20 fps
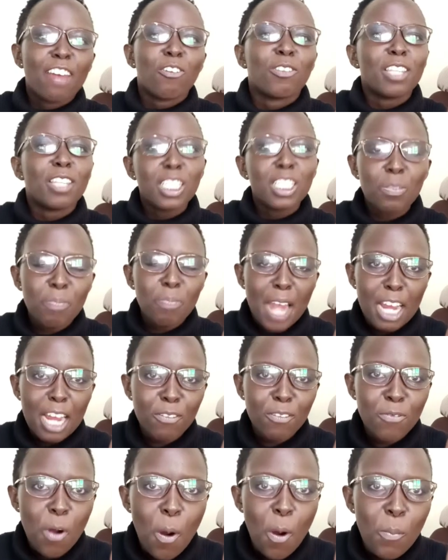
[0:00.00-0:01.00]
on this
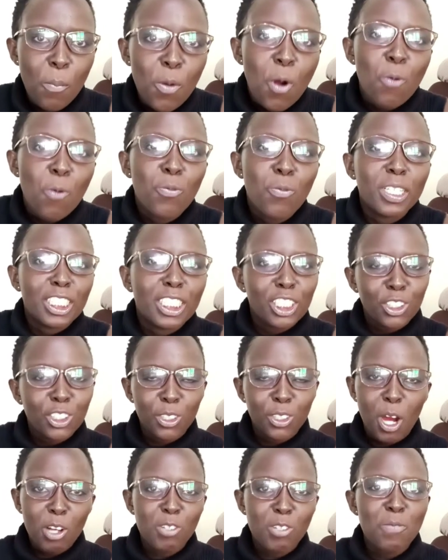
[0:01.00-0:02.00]
platform we teach you
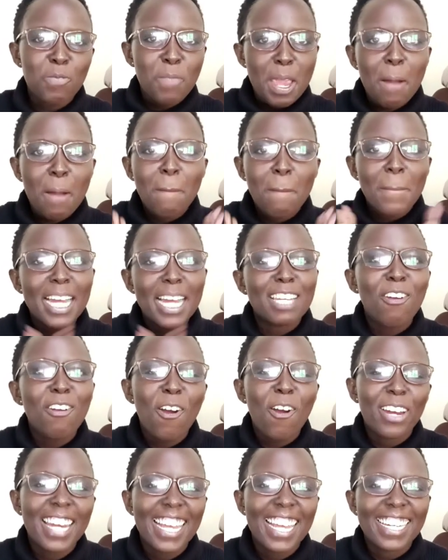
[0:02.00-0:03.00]
how to make money
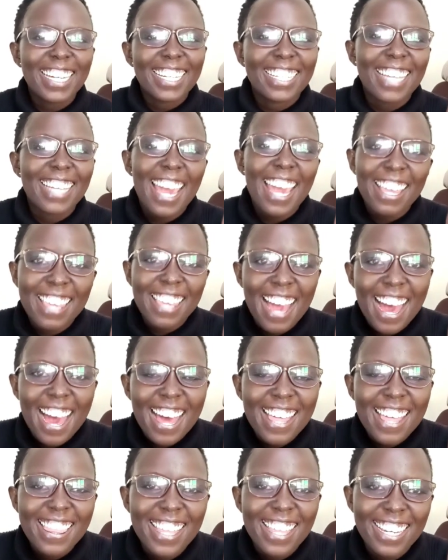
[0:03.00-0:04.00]
online in Kenya
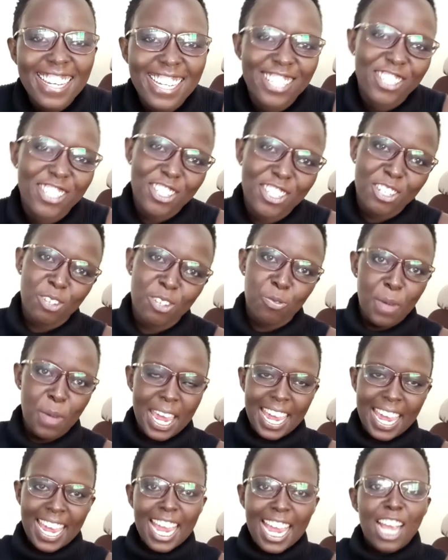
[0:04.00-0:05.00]
the legit way.
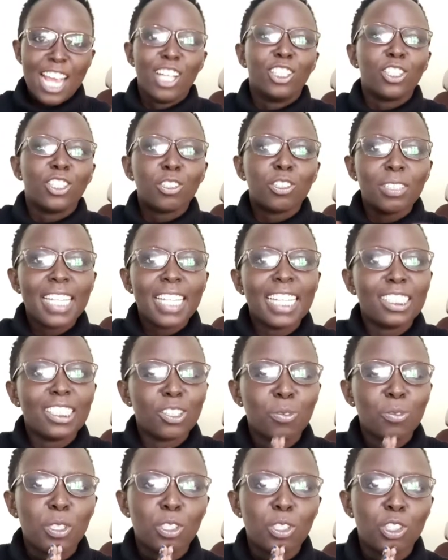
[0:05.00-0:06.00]
So today I just
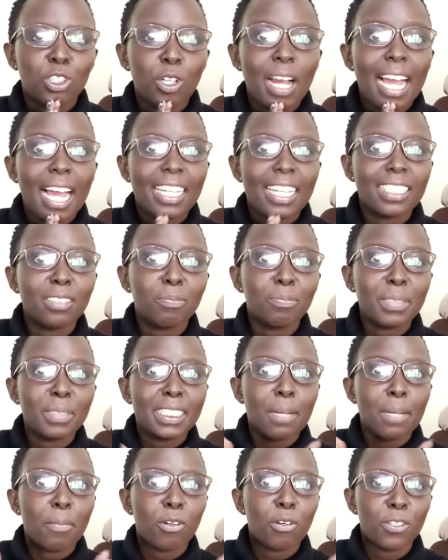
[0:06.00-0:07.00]
want to talk a little bit
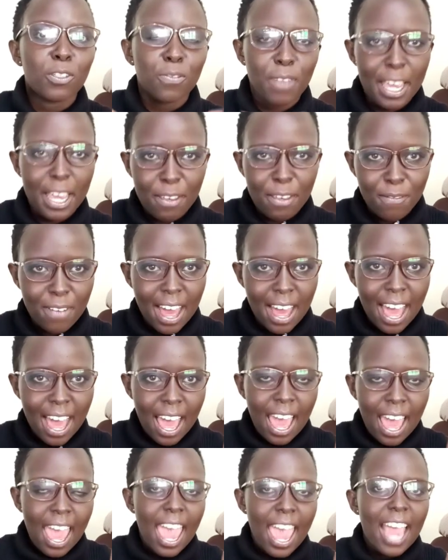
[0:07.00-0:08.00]
about Fiverr,
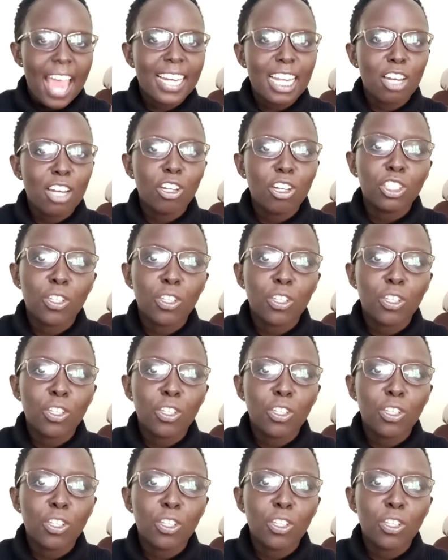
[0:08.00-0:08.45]
and a lot